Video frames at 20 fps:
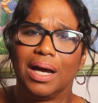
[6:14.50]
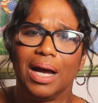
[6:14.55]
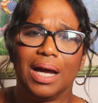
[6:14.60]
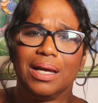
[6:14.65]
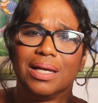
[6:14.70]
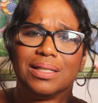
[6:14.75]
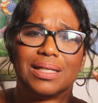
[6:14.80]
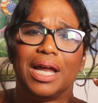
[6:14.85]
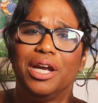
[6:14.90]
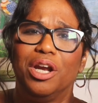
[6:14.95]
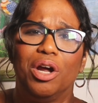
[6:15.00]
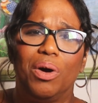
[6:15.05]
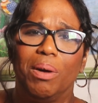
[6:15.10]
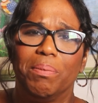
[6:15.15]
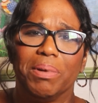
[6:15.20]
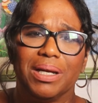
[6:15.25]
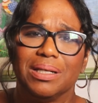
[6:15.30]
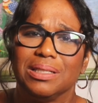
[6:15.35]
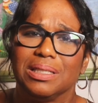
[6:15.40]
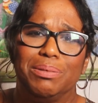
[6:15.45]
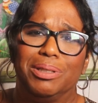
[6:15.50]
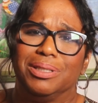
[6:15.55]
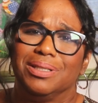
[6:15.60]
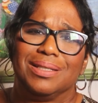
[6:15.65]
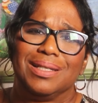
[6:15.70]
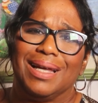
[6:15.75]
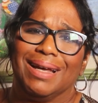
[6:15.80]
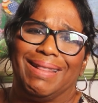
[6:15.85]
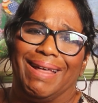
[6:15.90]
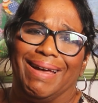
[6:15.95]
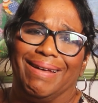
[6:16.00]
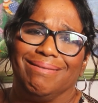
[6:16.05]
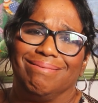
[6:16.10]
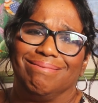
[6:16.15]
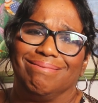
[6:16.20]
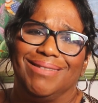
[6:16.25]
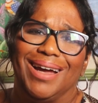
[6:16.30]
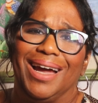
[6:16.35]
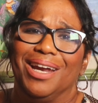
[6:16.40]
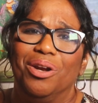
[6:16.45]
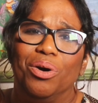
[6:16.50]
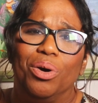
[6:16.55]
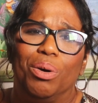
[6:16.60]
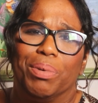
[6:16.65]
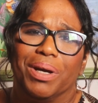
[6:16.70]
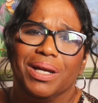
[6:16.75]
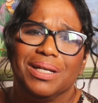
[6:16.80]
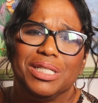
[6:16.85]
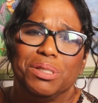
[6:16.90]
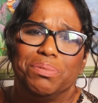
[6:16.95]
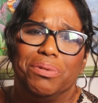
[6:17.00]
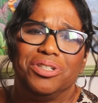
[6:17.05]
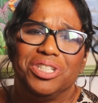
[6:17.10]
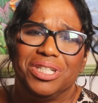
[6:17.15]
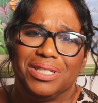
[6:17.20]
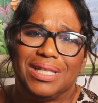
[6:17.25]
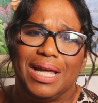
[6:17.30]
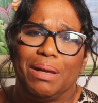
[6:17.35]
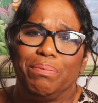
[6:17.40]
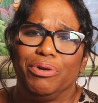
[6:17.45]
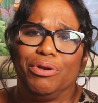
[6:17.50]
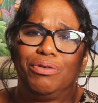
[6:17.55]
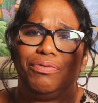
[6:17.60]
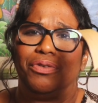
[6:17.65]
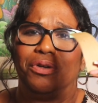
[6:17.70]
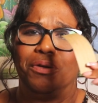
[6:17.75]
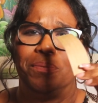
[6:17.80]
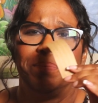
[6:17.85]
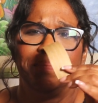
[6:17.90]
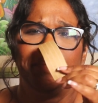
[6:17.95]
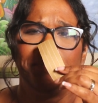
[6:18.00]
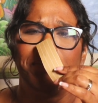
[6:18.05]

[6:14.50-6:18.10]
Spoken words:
Because I know I'm going to smell just like that. I know I'm going to smell just that beautiful.